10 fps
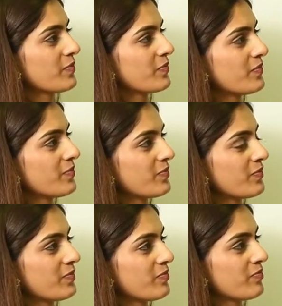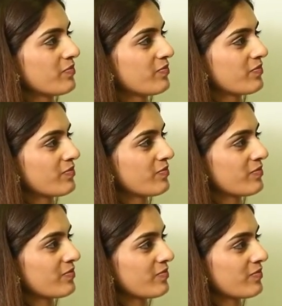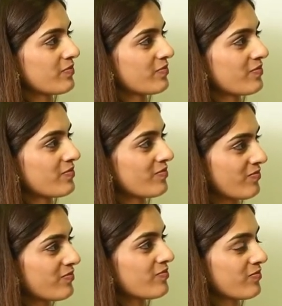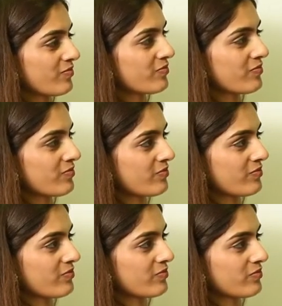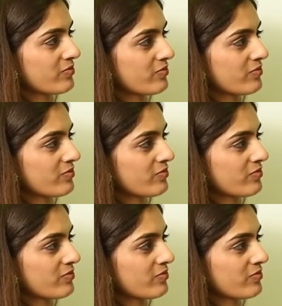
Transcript: No words are spoken by the person on screen.